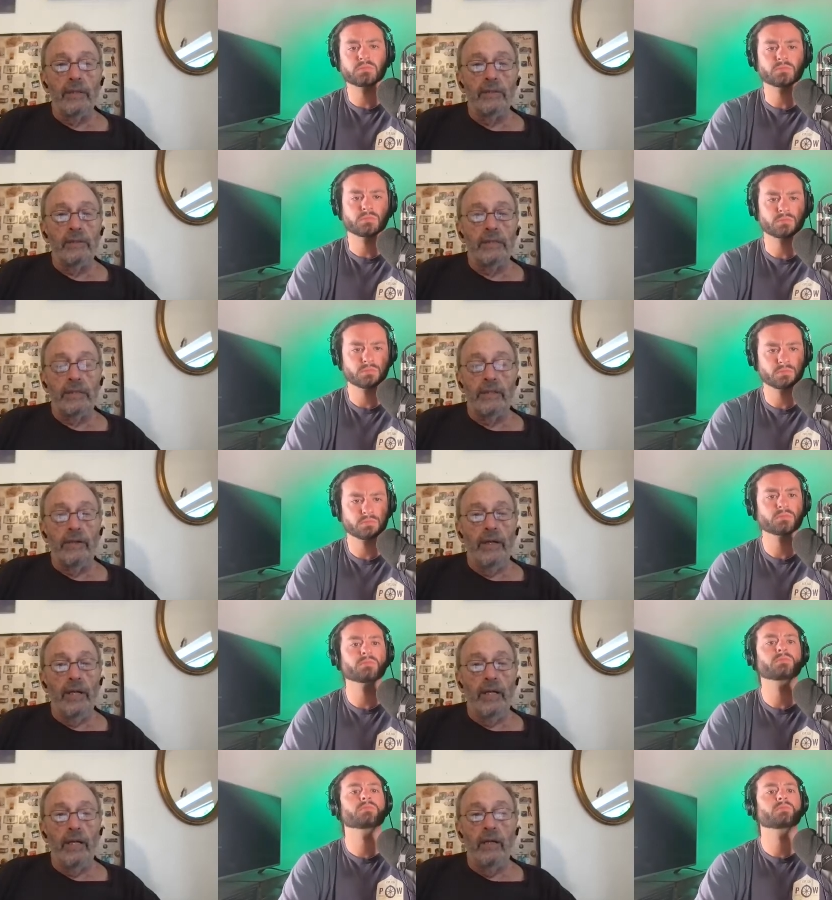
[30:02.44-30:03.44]
Speaker 1: is
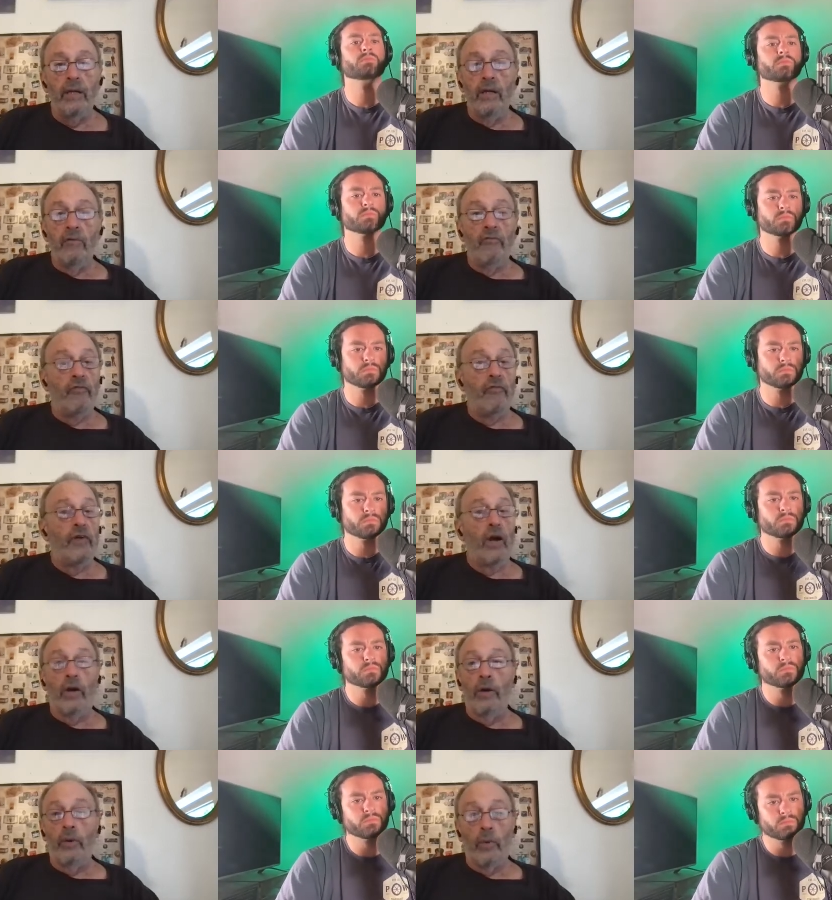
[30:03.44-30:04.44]
deteriorating
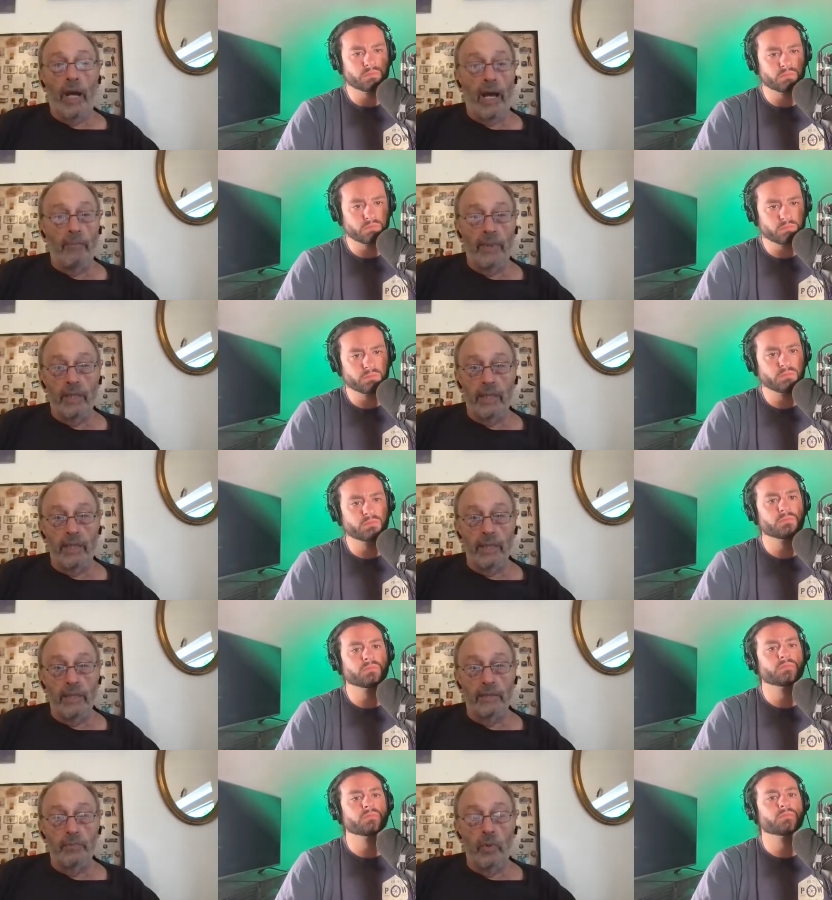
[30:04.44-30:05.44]
very rapidly
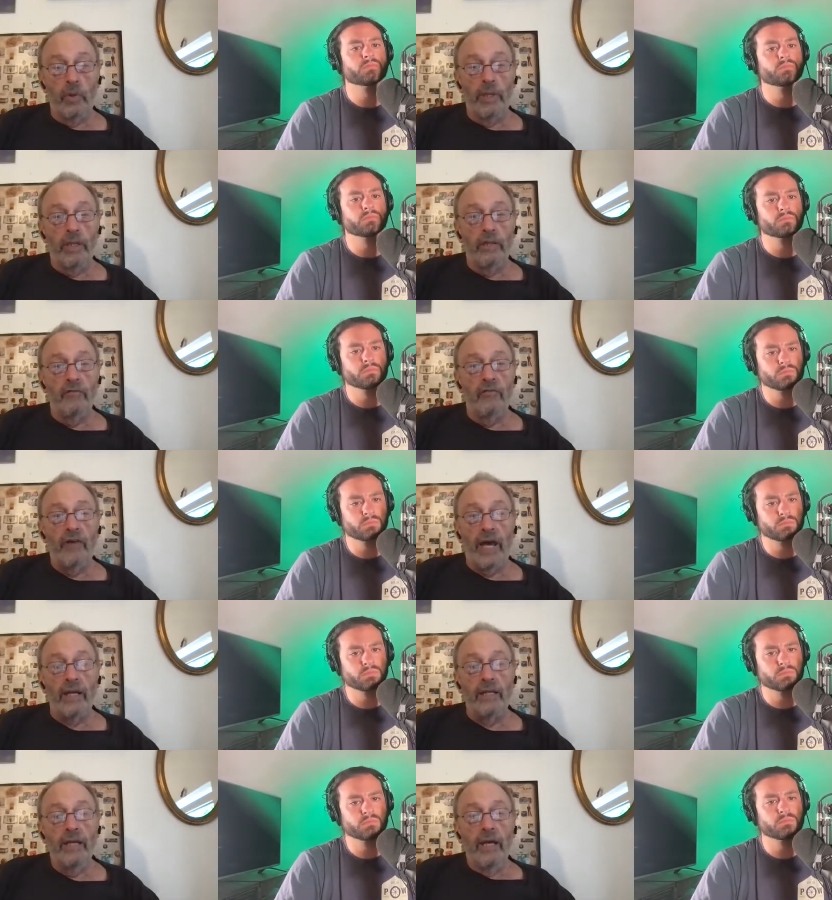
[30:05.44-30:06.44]
at this point. And in
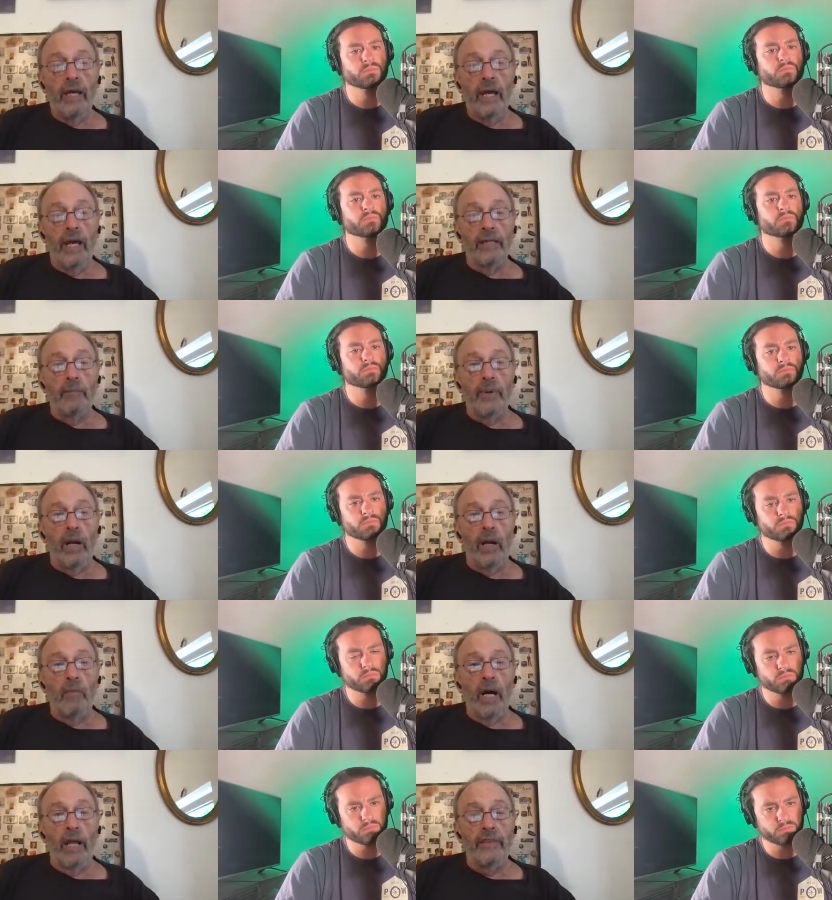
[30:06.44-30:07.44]
fact, at the
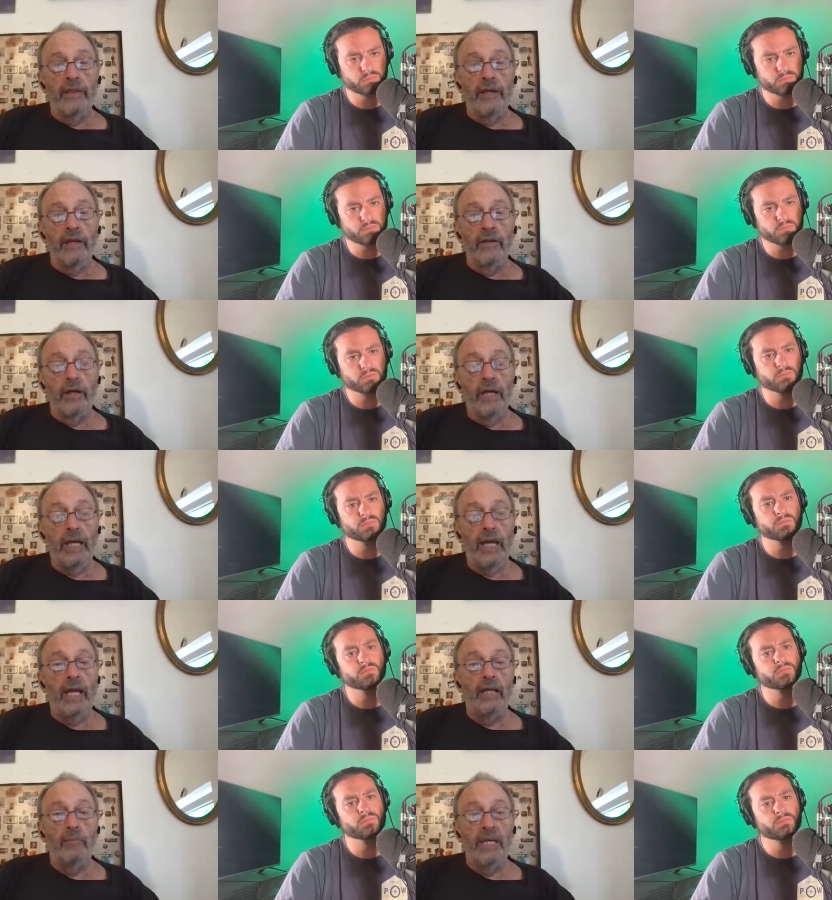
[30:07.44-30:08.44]
Paramount Theater, he
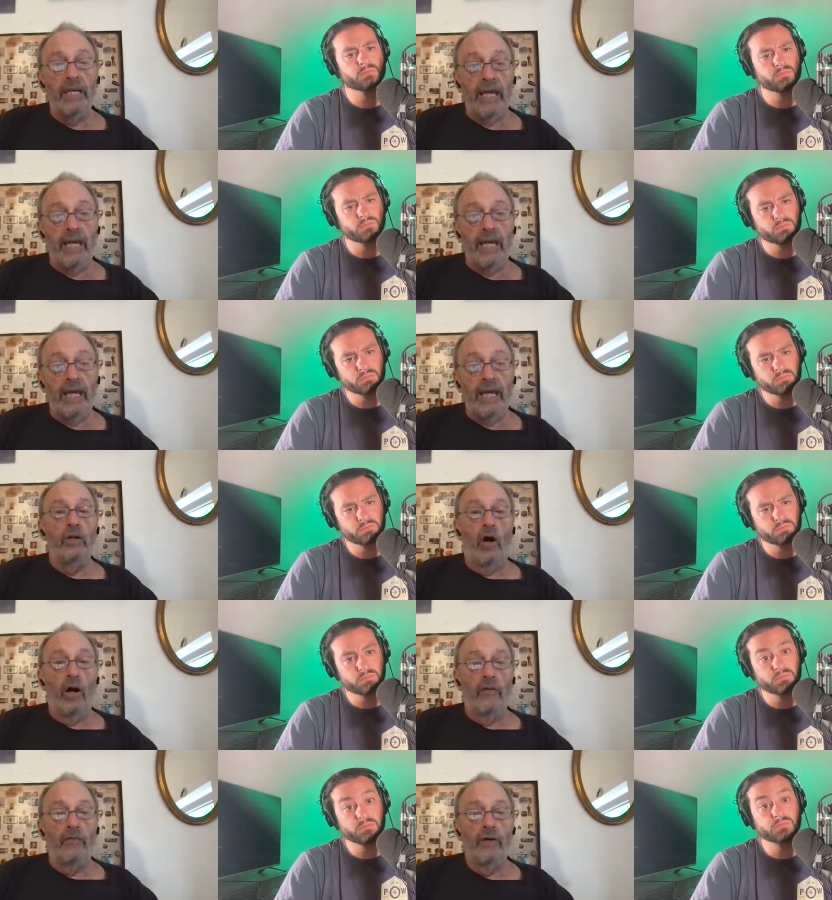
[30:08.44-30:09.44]
had to be carried
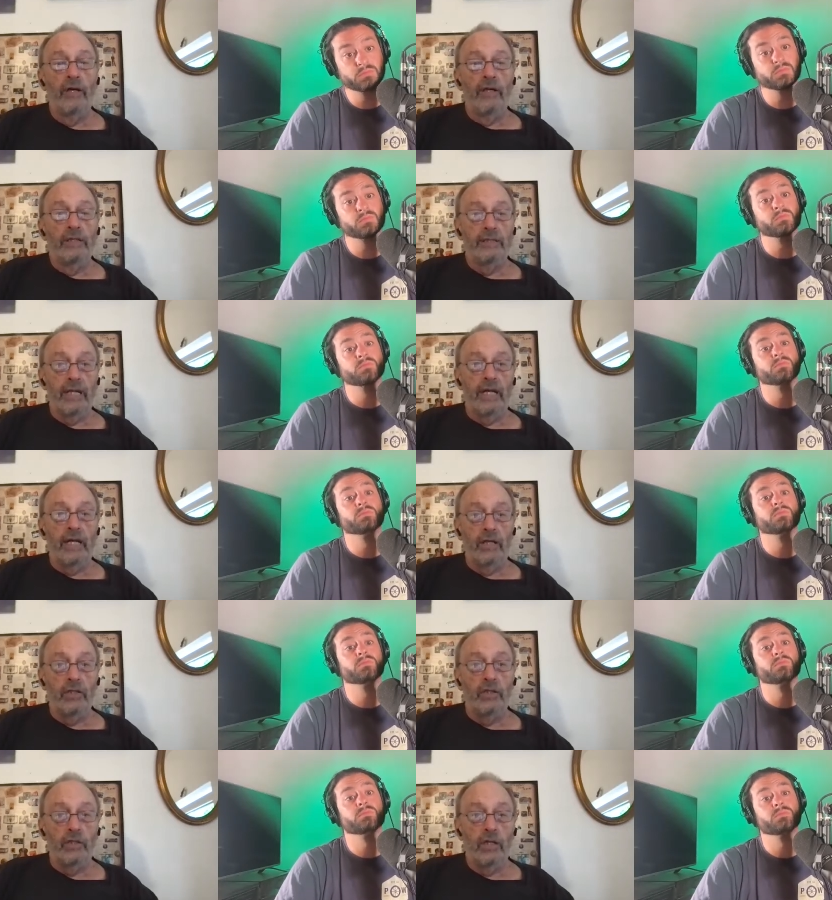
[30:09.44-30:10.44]
off
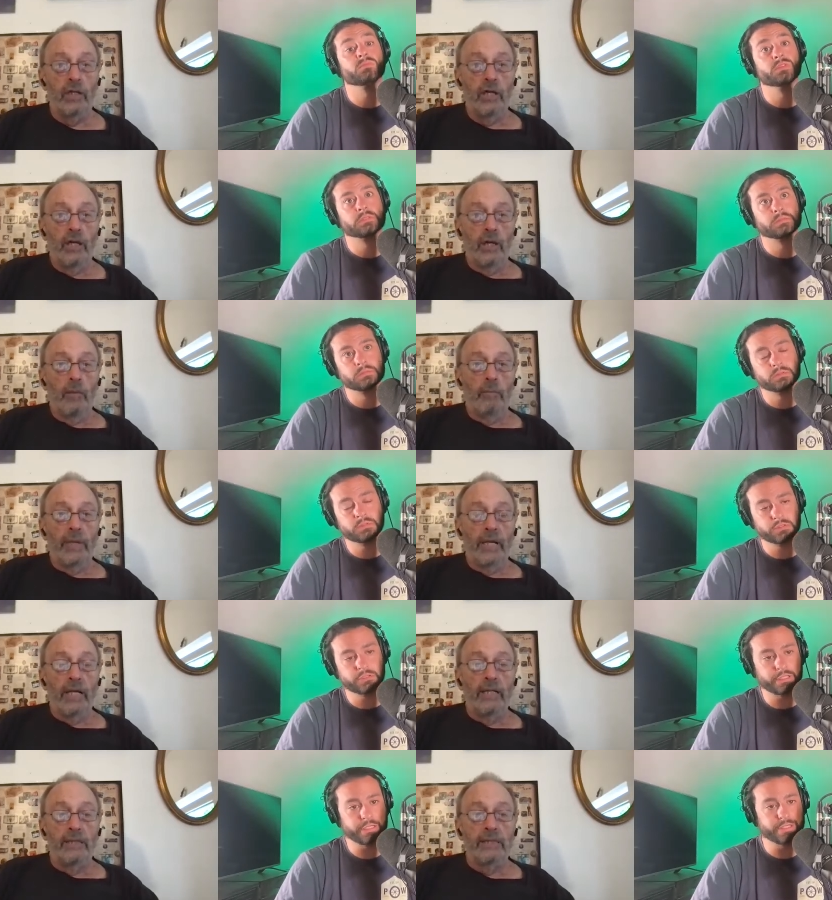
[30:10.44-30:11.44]
stage
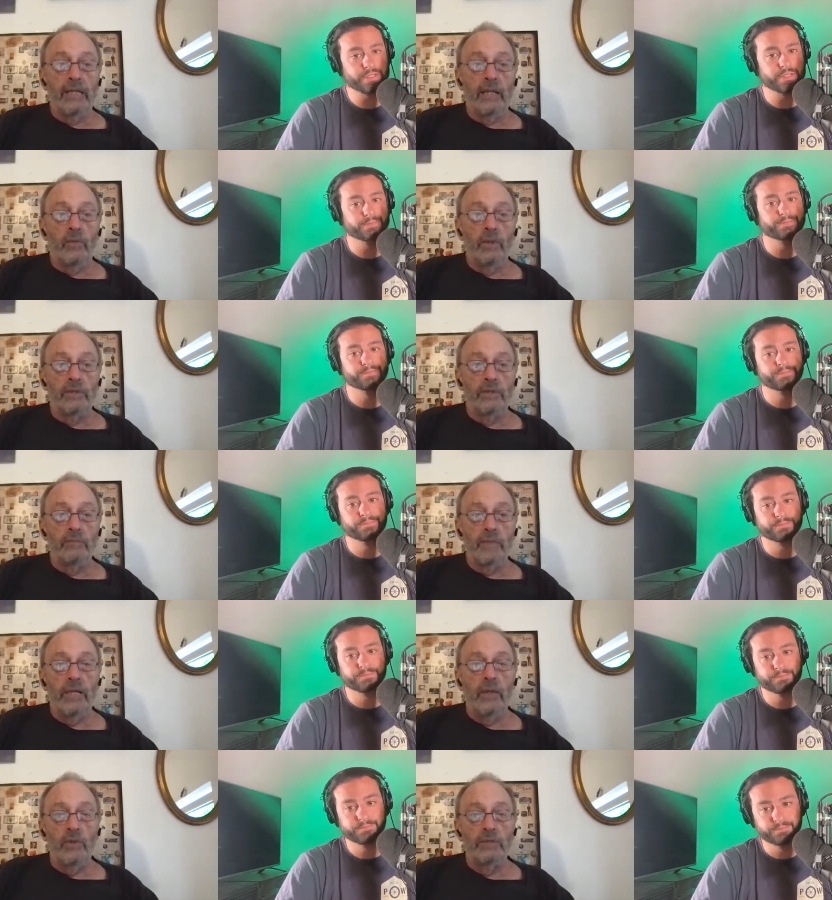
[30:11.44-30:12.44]
because Jeez. he was
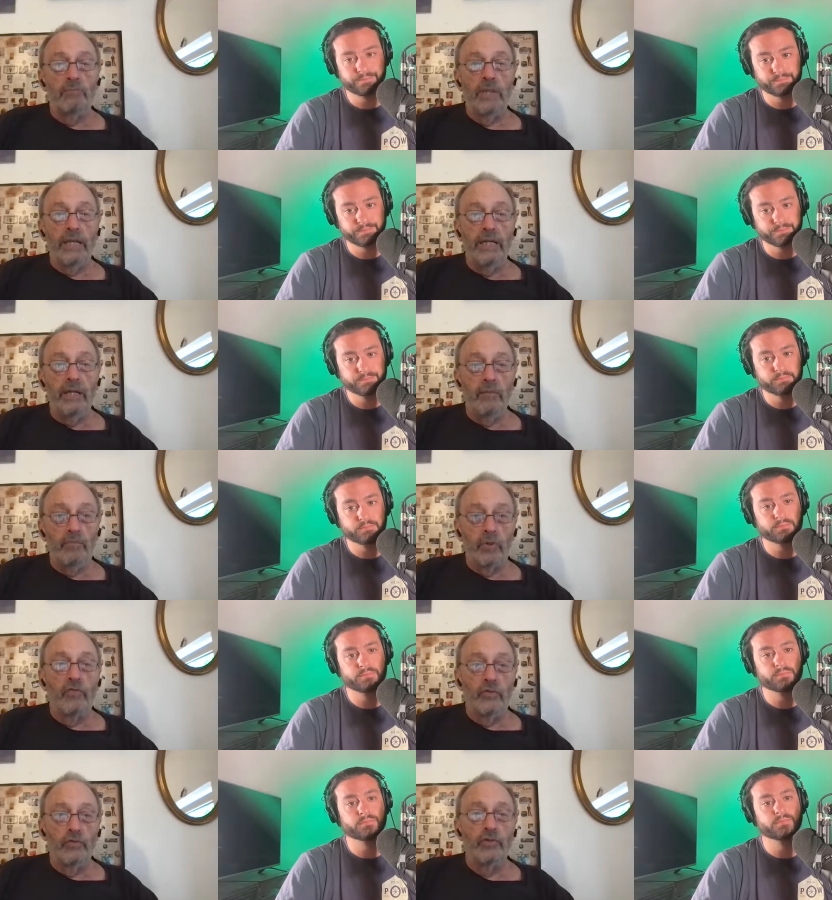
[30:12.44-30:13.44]
he was bleeding
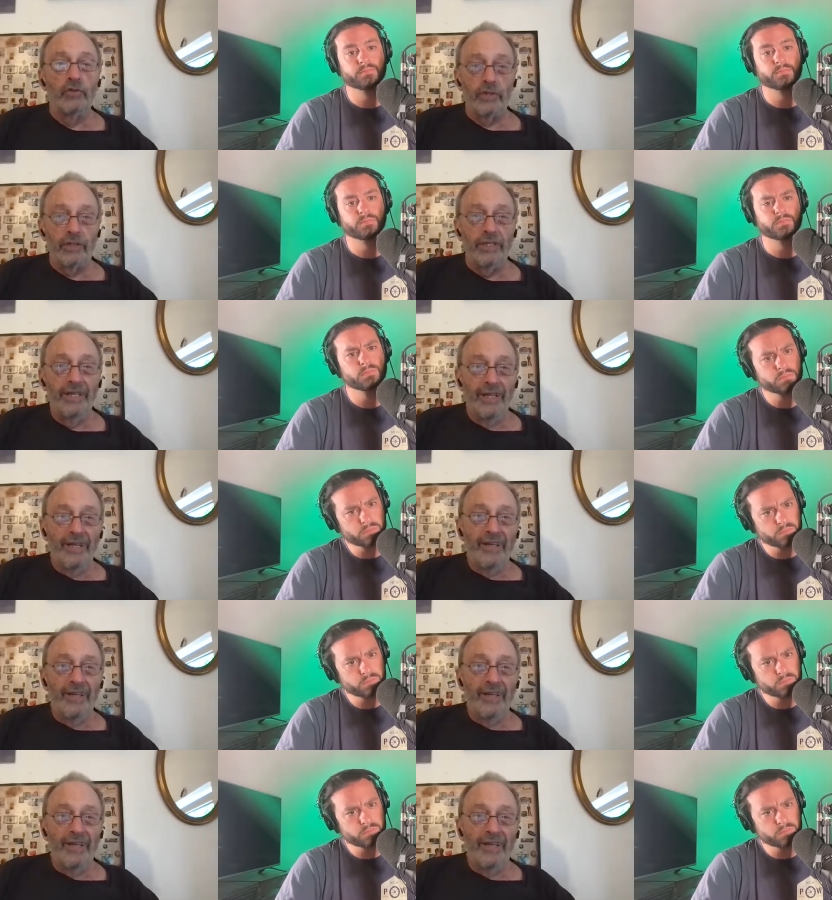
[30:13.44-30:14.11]
profusely.